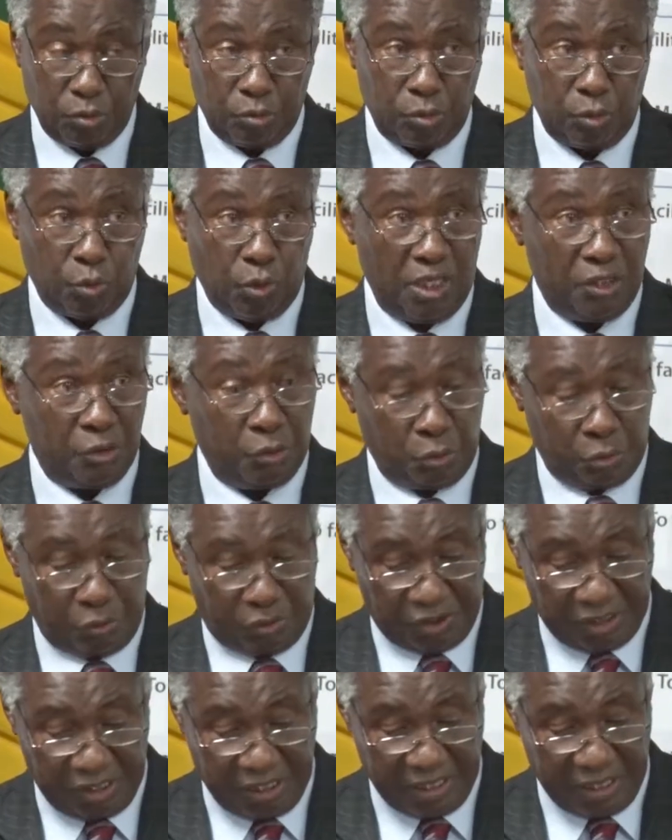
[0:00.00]
We want to
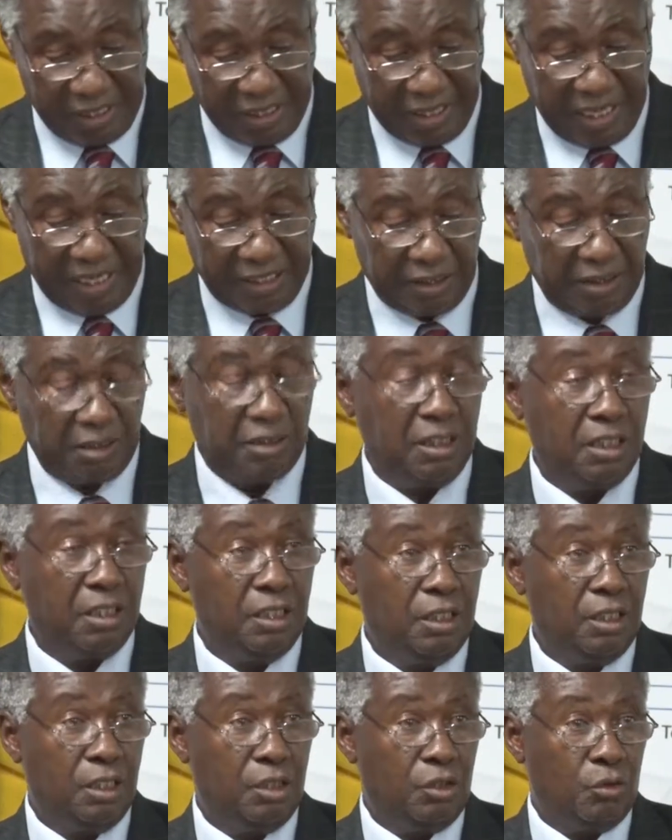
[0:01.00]
see that
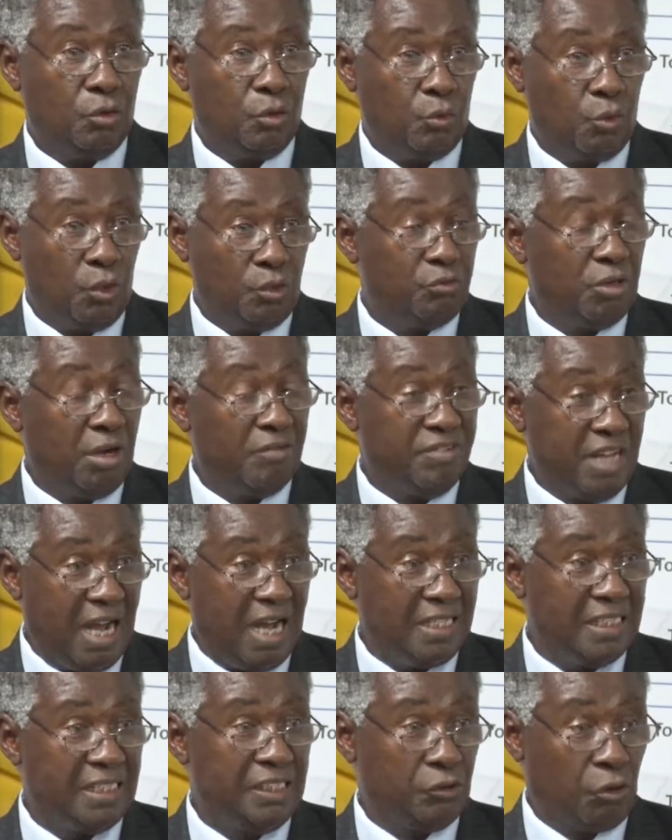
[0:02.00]
what you have
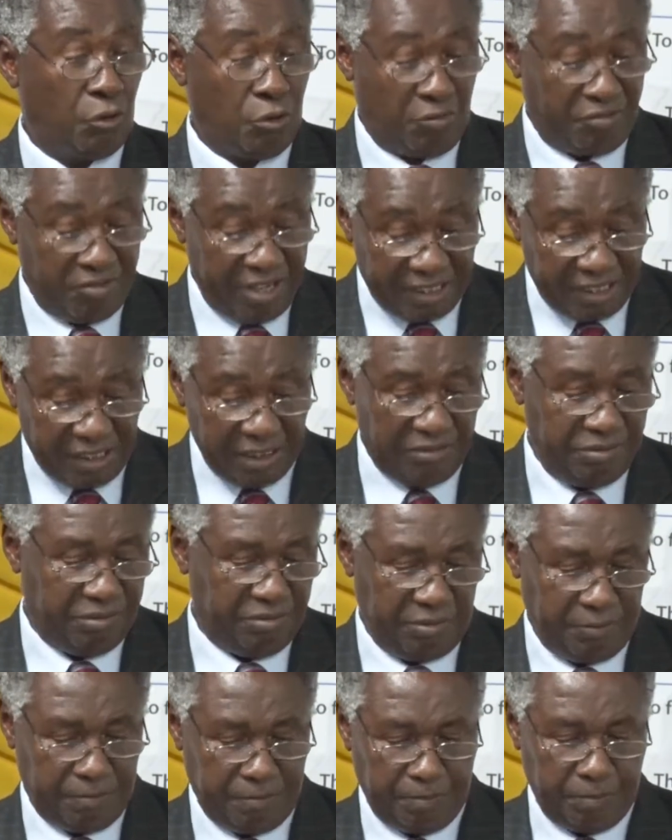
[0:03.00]
done is
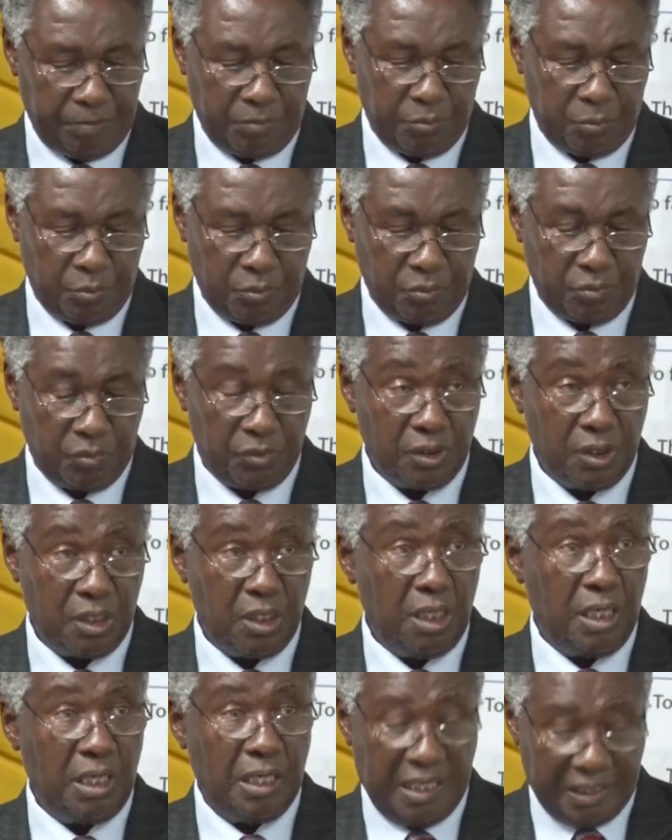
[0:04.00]
innovative,
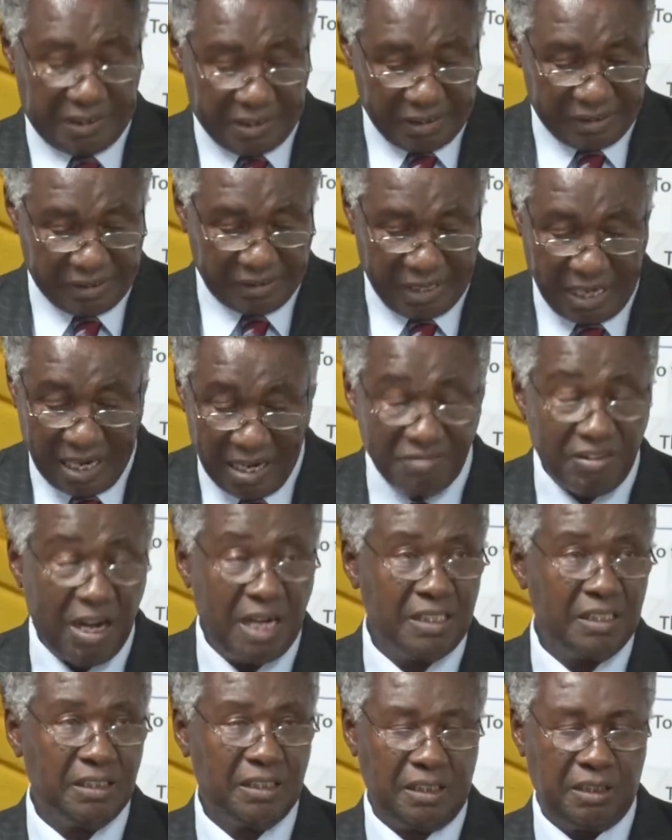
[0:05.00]
it is
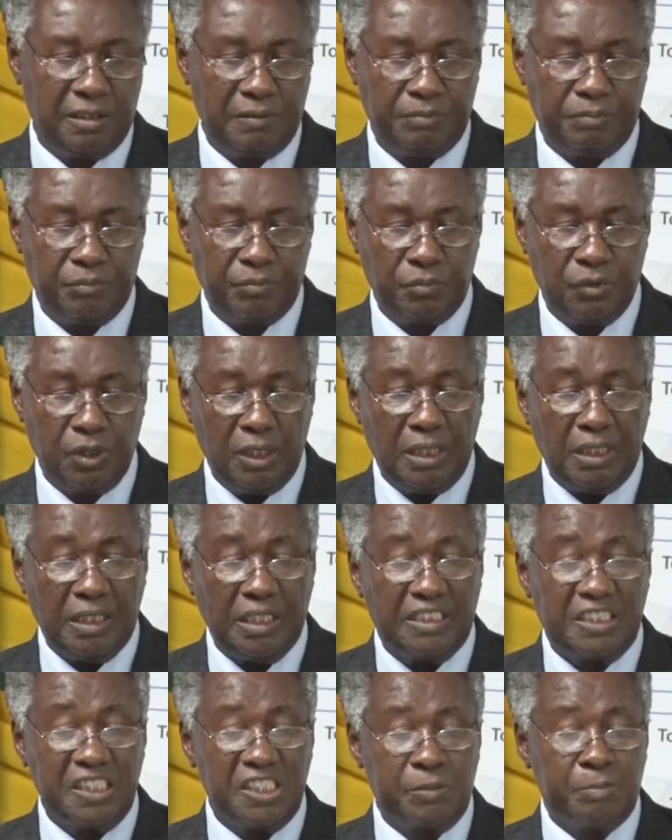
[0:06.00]
relevant,
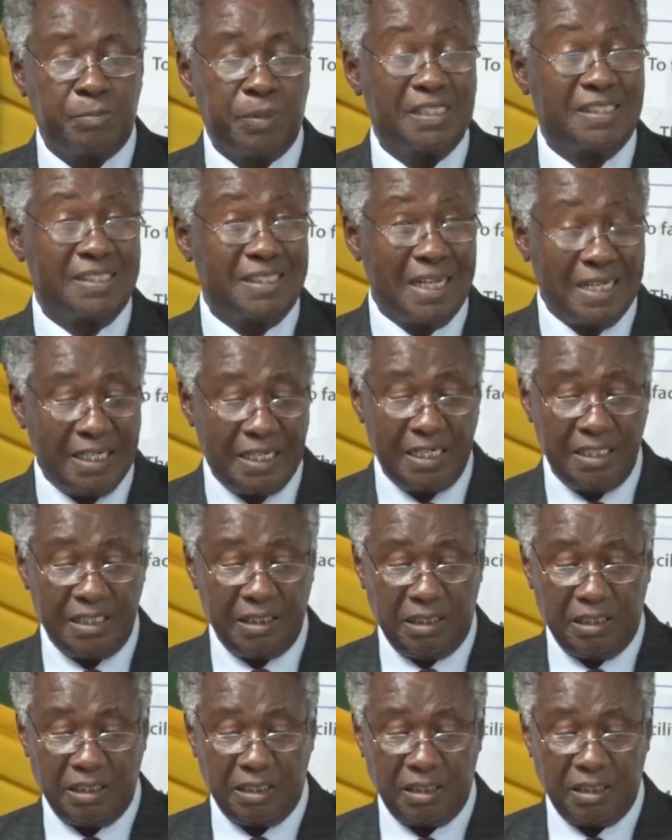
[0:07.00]
it is presented